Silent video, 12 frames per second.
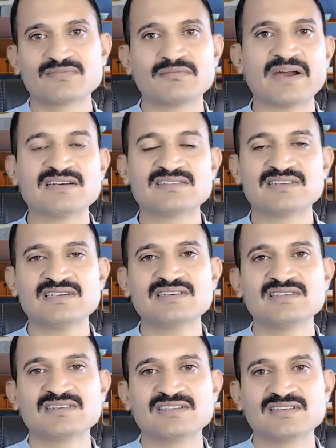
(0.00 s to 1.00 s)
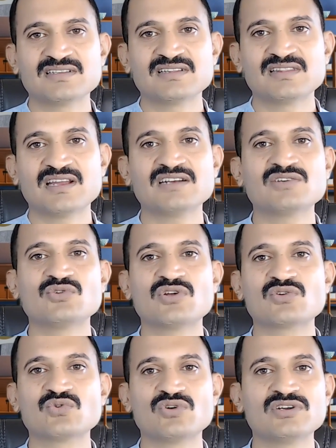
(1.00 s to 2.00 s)
mindset that you
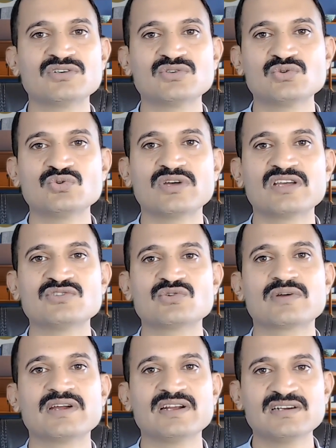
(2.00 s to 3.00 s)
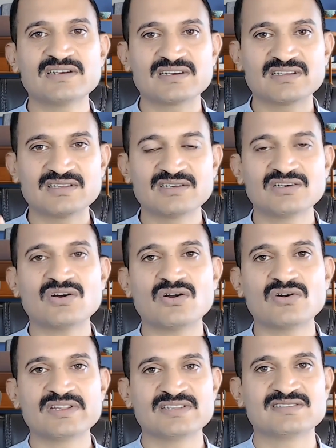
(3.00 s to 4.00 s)
are going to educate the
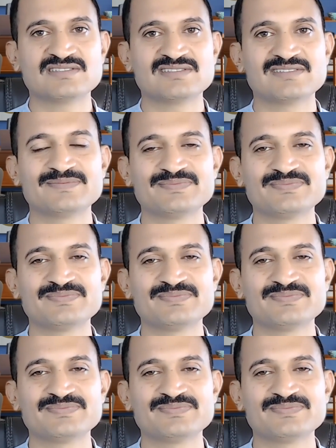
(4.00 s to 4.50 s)
audience.